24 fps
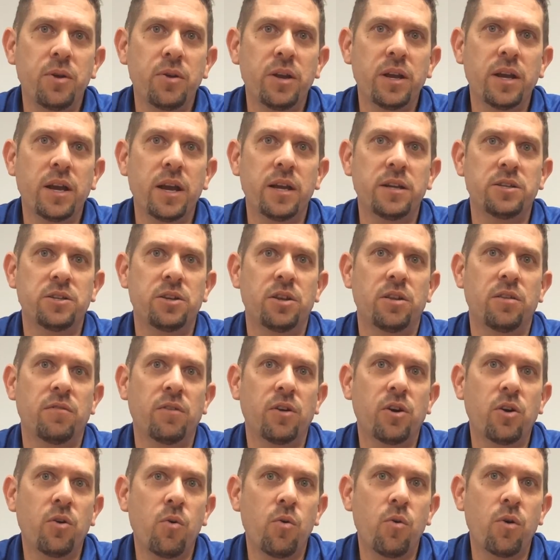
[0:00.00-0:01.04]
communicates to
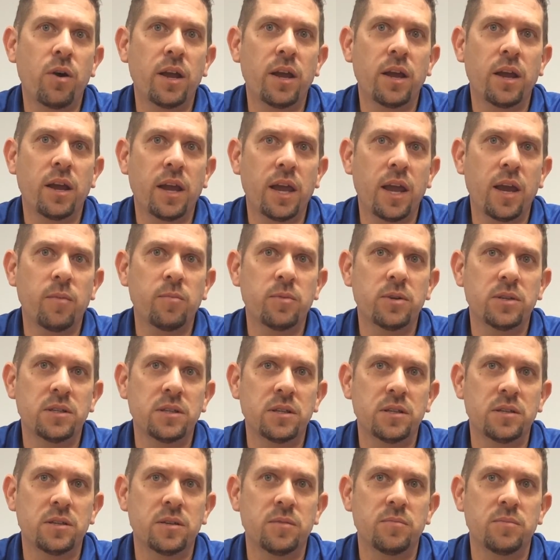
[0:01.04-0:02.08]
the recording and
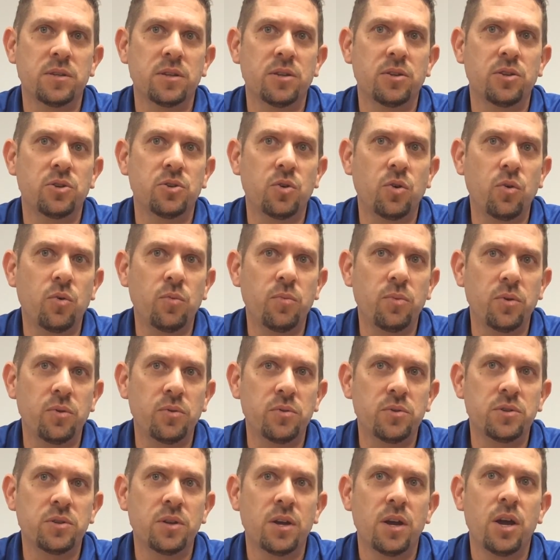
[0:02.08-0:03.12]
camera systems at the toll
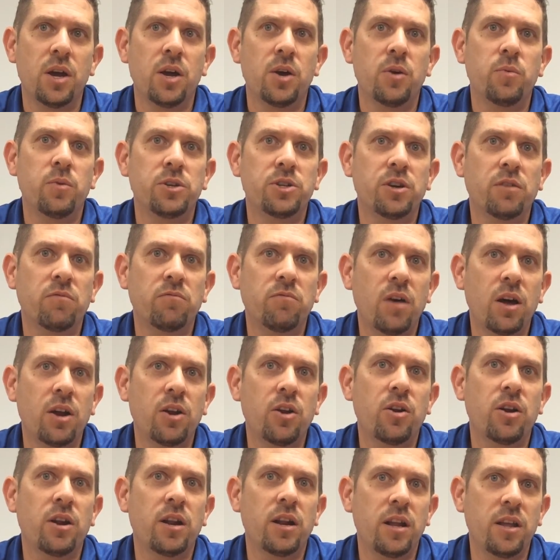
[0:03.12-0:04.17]
booths, which are
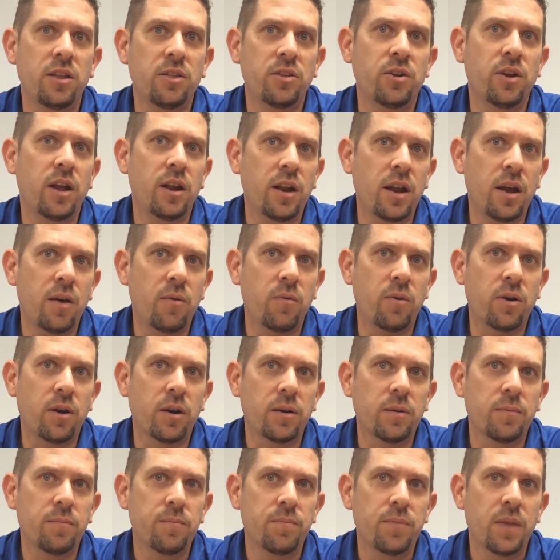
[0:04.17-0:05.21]
run on an Ethernet
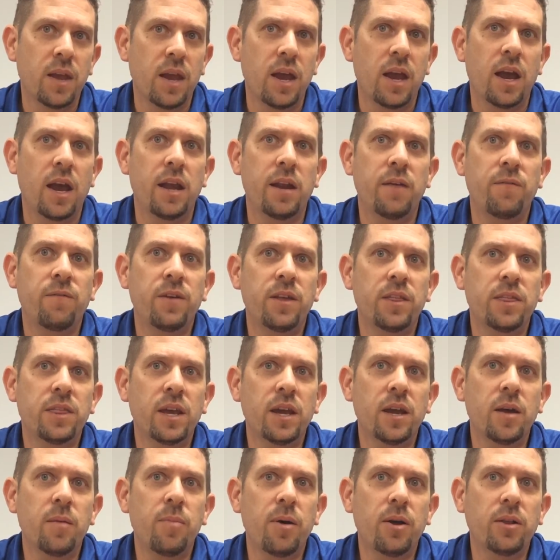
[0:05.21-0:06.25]
network. And if you
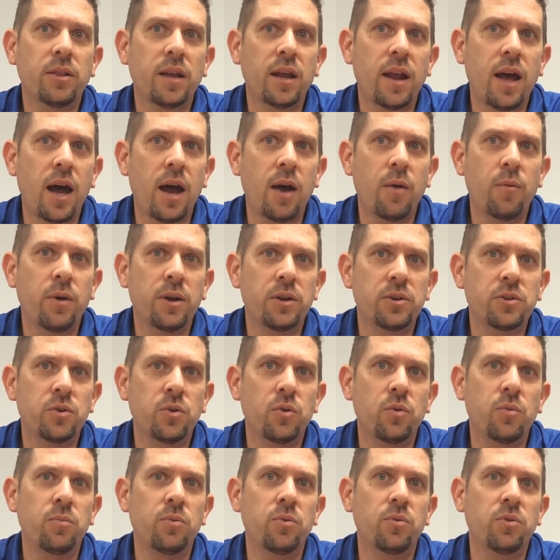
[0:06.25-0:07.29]
think about that highway
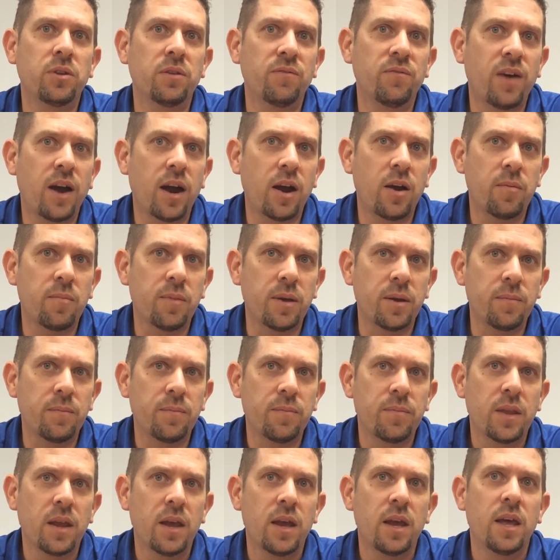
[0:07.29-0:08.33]
toll booth environment,